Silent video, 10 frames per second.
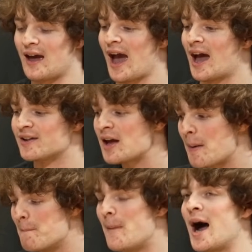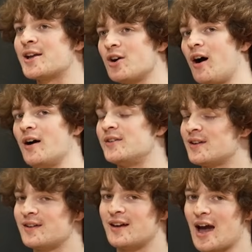And my God,
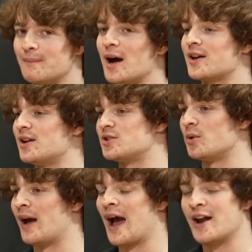am I gonna do it?